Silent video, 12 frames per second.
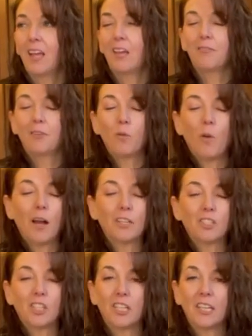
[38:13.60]
If you
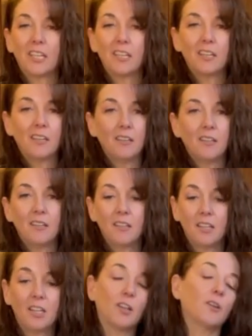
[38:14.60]
watch any,
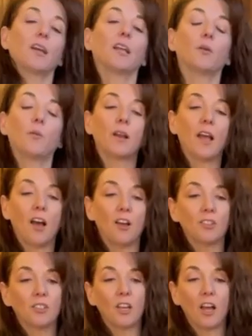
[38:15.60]
you know, anyone
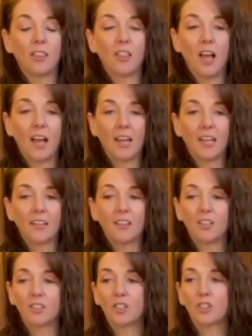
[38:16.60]
else online,
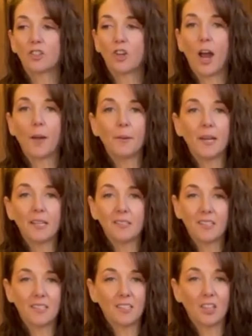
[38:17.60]
they'll describe it as
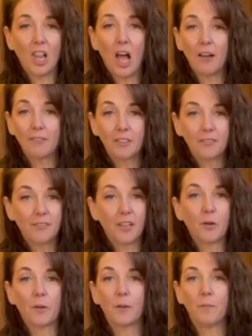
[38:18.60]
this lava
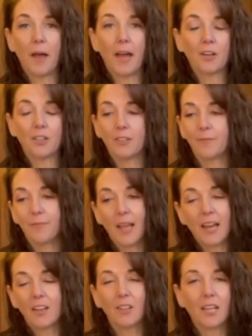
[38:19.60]
flowing batter.
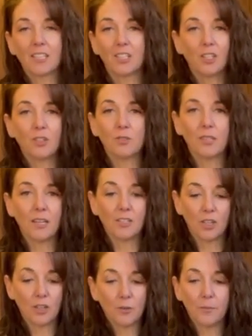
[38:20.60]
I don't like to use that
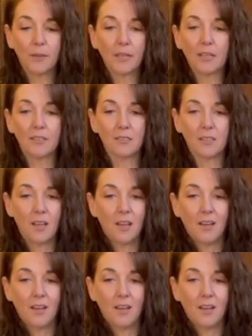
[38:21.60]
term because